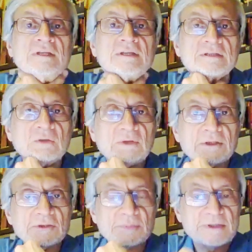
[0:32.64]
there's no one
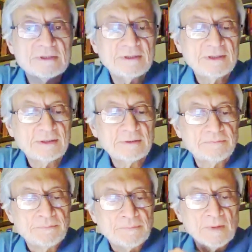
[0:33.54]
else present yet,
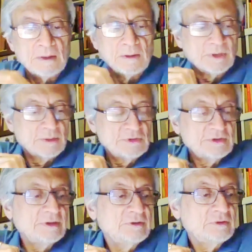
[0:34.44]
but I'm just
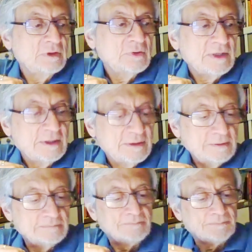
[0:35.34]
going to go ahead
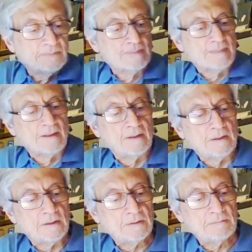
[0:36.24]

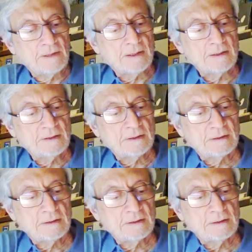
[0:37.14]
and